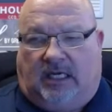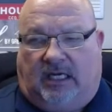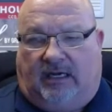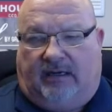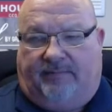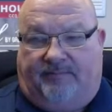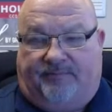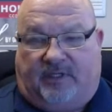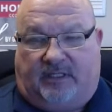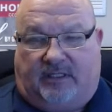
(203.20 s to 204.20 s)
Uh,
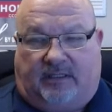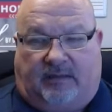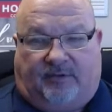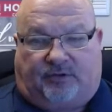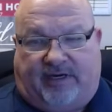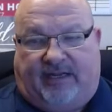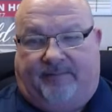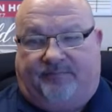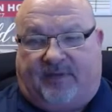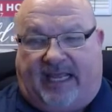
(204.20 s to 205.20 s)
Number three,
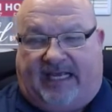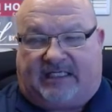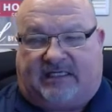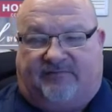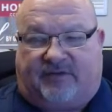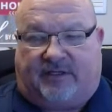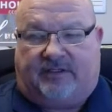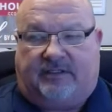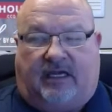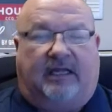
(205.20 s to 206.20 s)
ask if
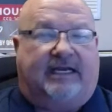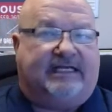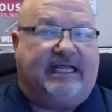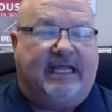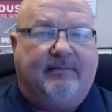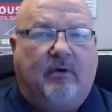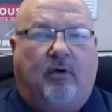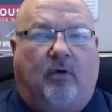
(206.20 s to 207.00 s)
they're on a team